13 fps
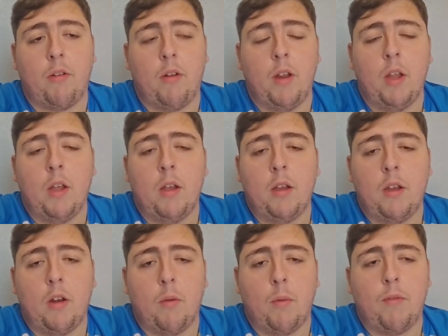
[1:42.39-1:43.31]
And
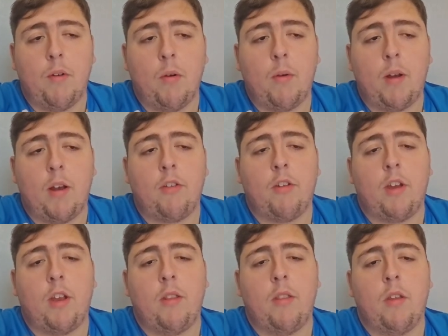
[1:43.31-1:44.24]
you know, we've not really
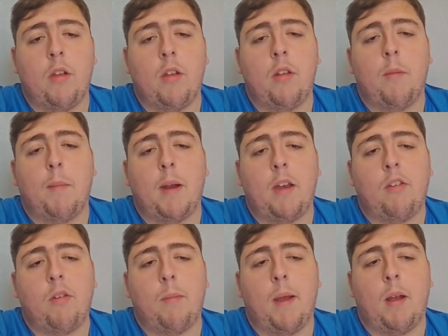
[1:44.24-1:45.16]
seen the
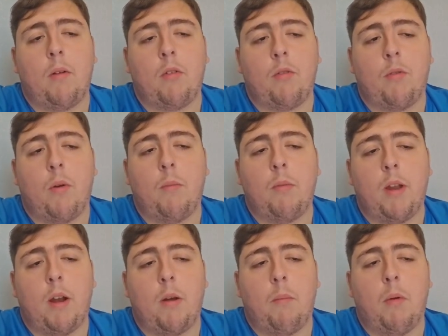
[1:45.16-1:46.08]
manager bounce from
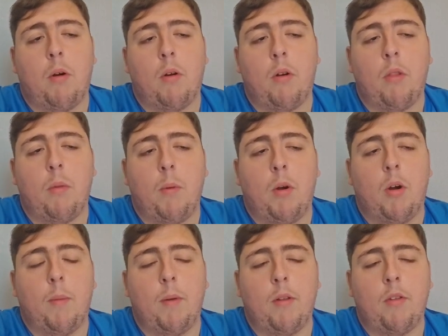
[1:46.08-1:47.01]
Darren Moore at the
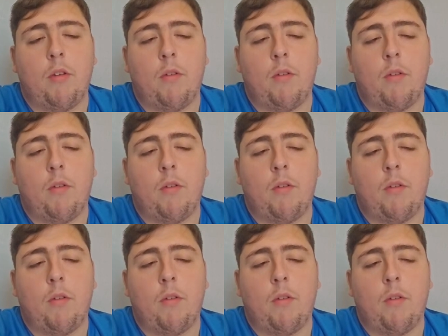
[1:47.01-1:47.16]
moment.